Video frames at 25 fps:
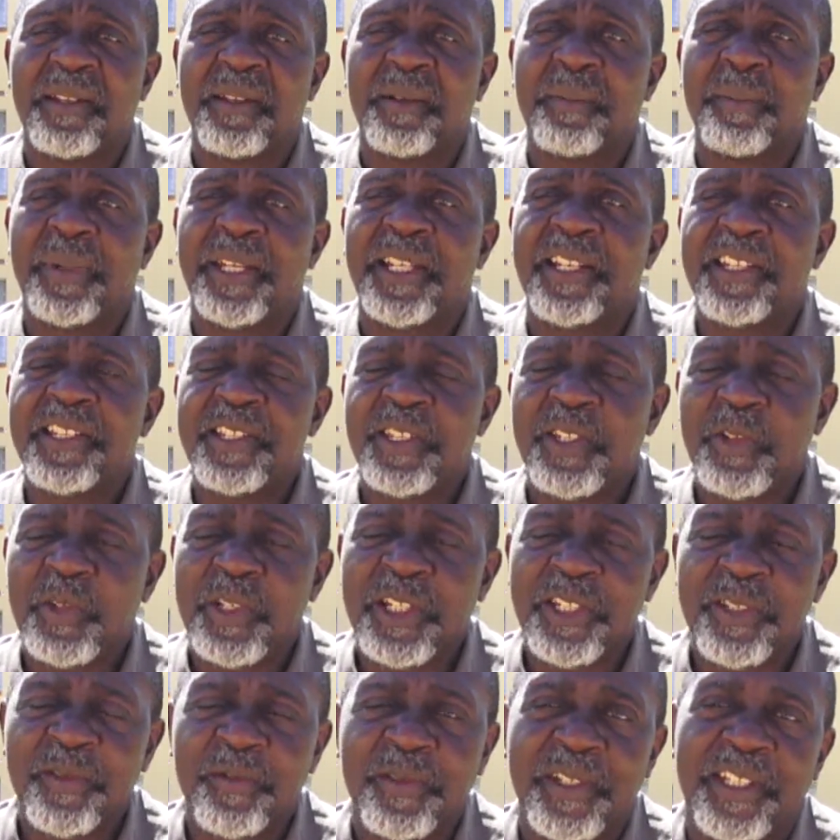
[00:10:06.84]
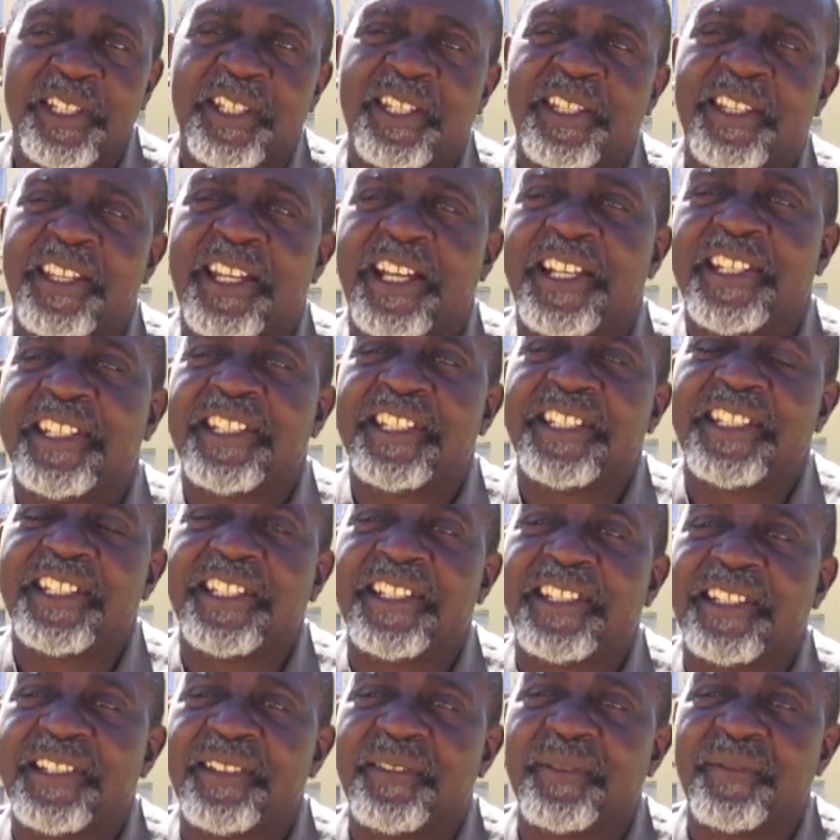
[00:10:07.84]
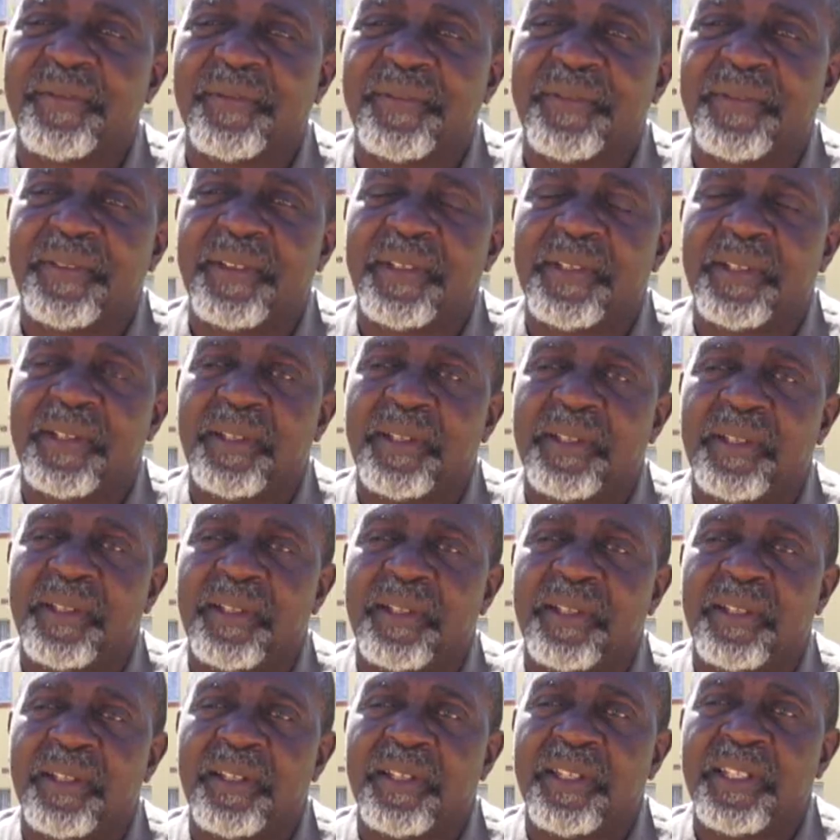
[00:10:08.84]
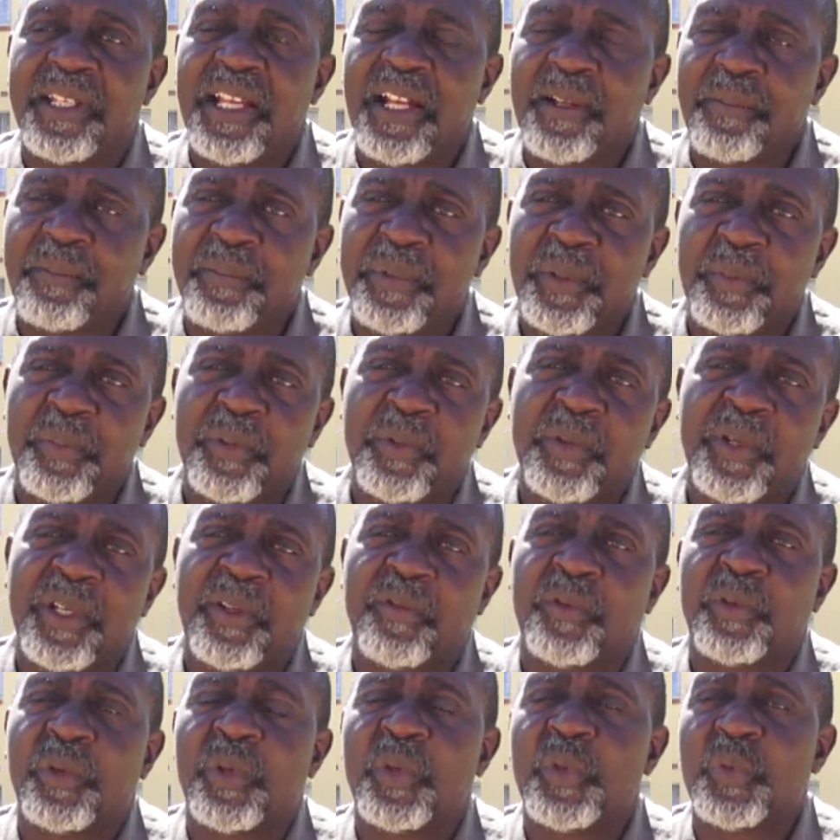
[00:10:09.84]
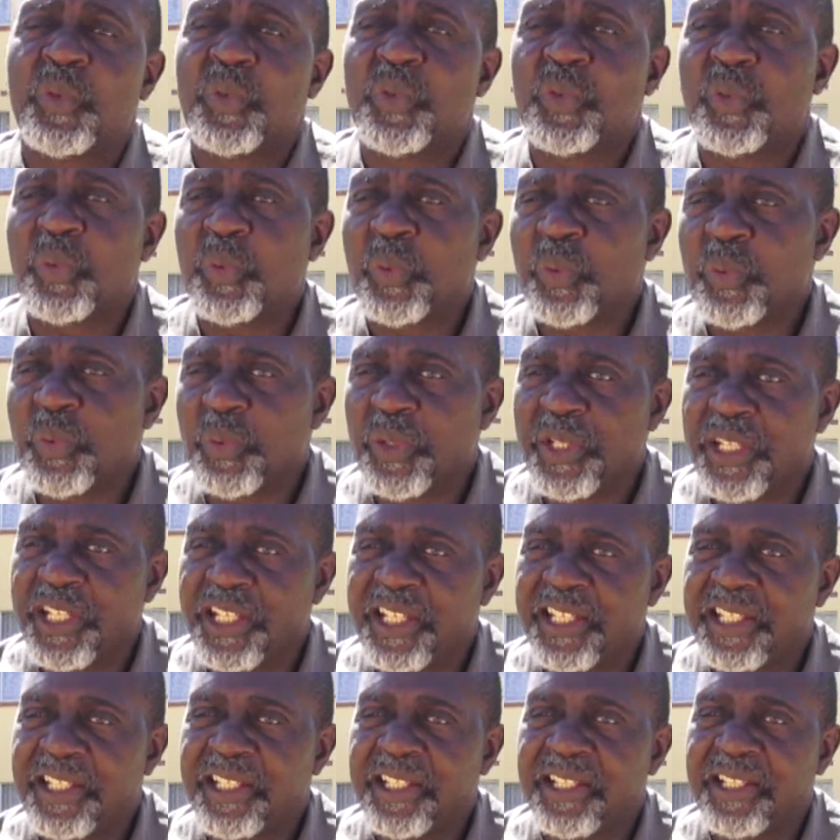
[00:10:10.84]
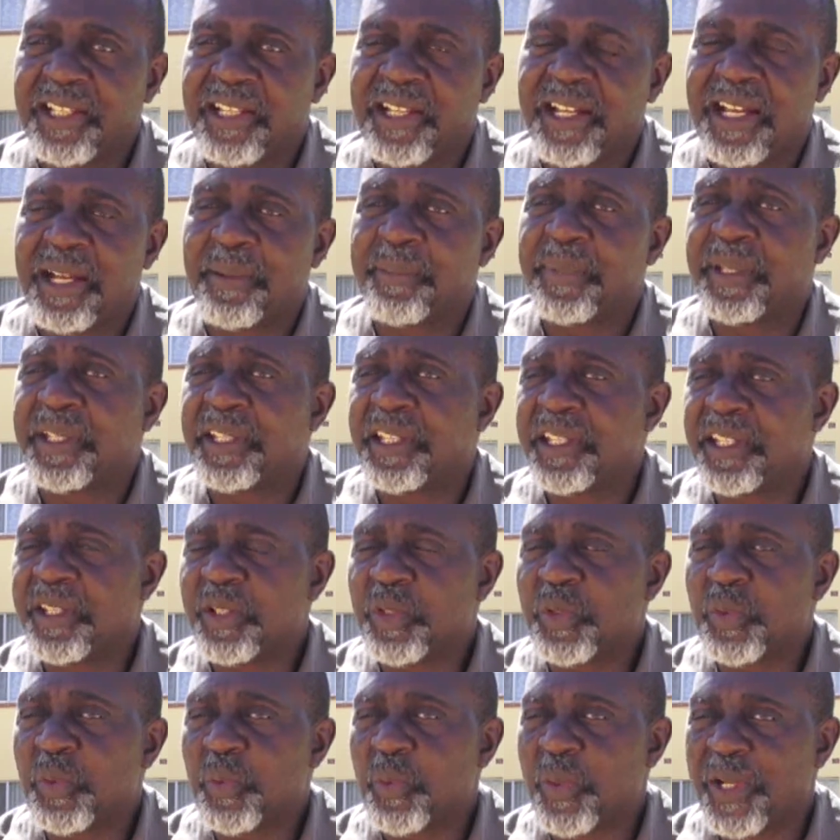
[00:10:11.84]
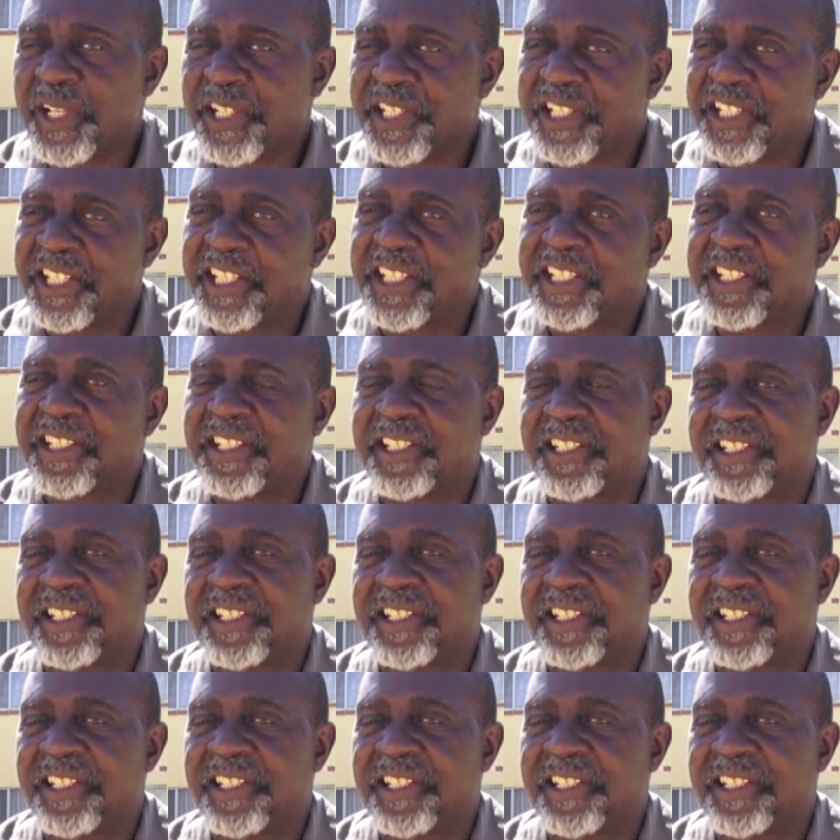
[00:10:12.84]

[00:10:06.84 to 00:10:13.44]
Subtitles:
But let's not leave it at that. Young people who have gone to school today are beginning to question.